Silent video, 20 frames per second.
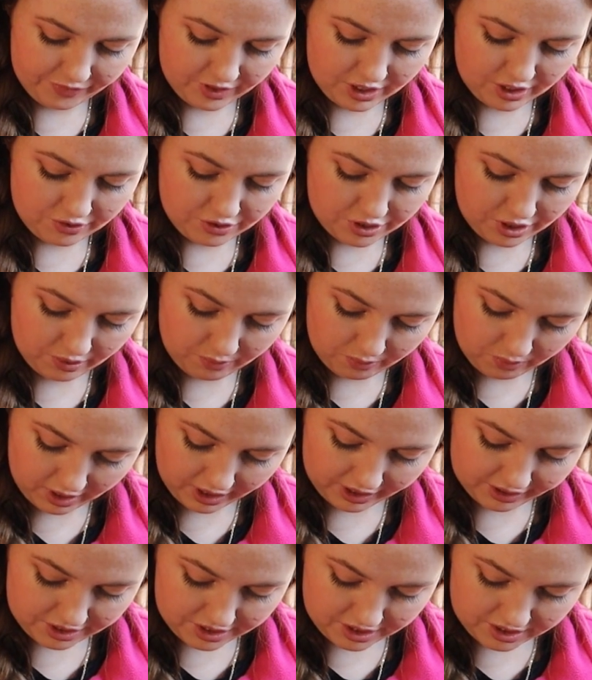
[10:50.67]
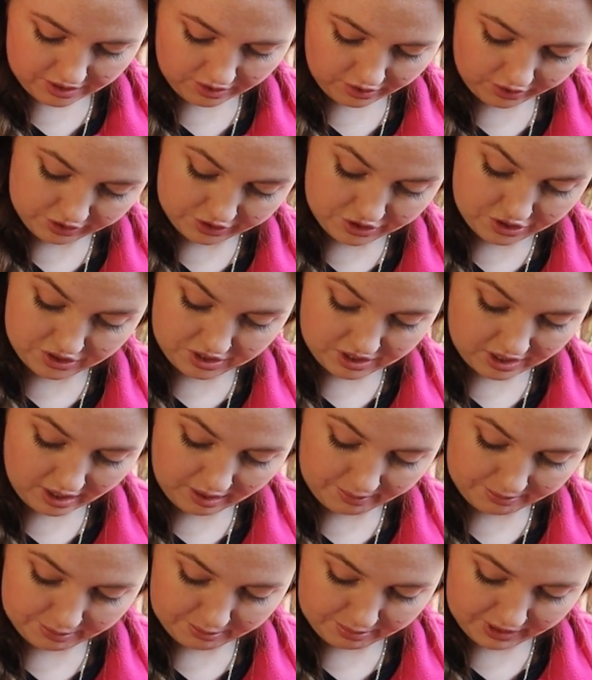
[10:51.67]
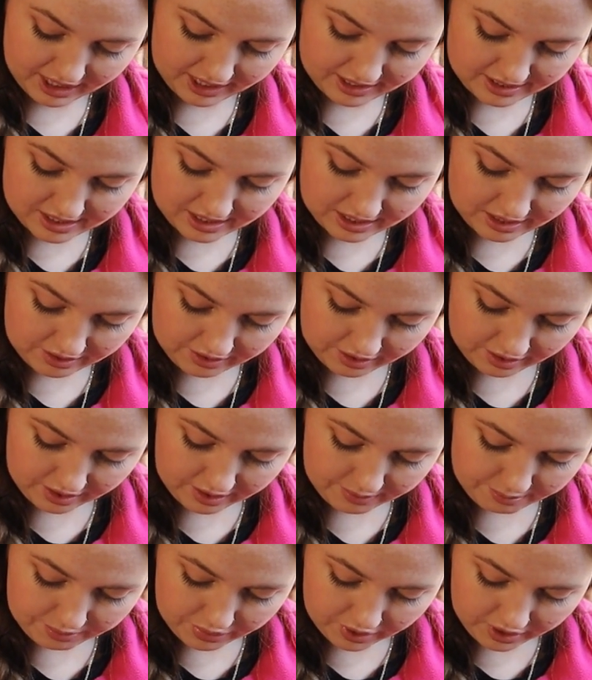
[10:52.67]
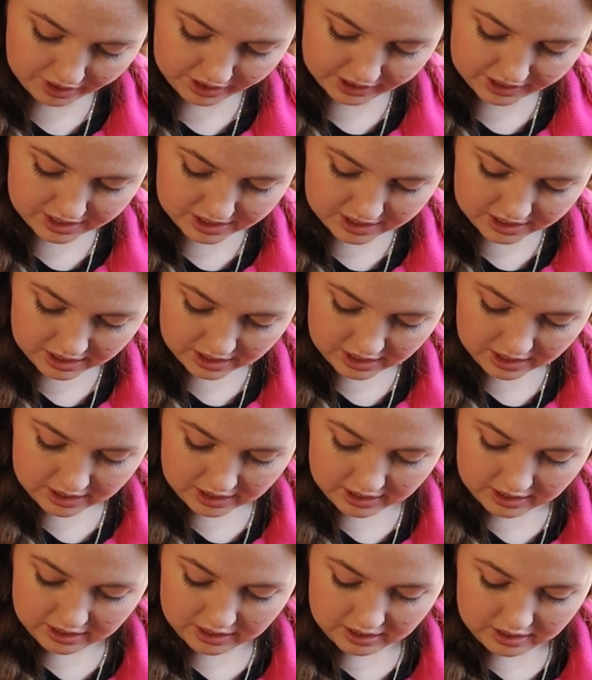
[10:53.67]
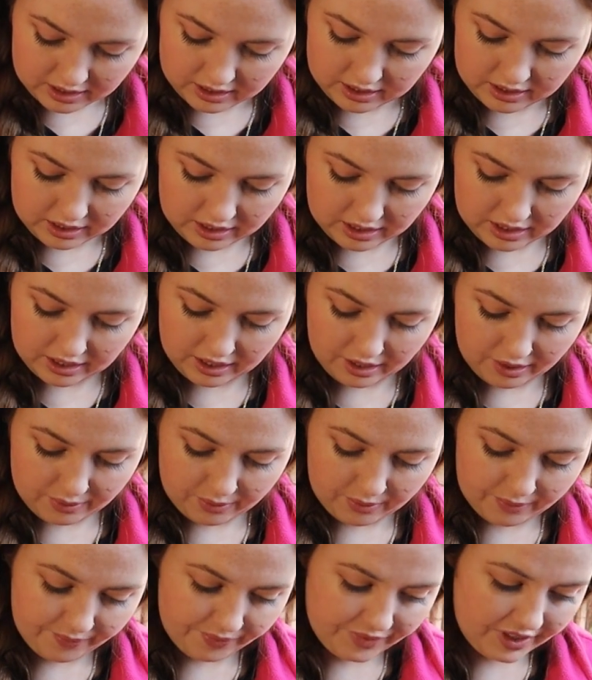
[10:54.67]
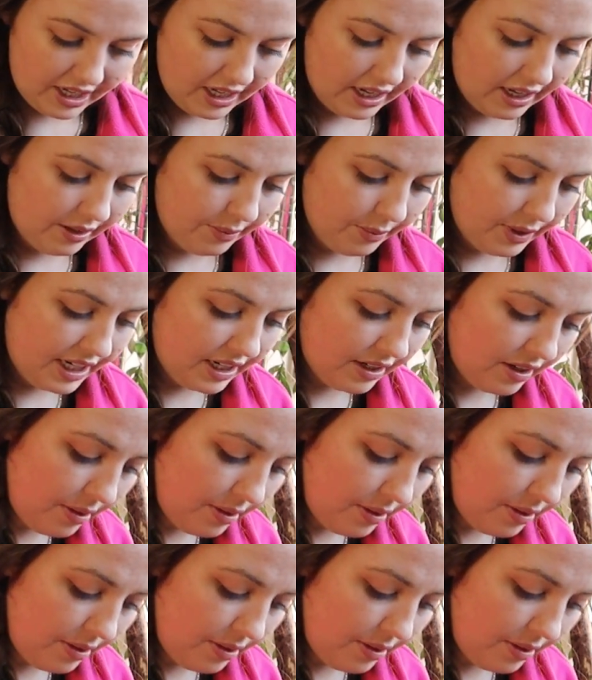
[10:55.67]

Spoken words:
You don't want all just common plants either, but you know, when it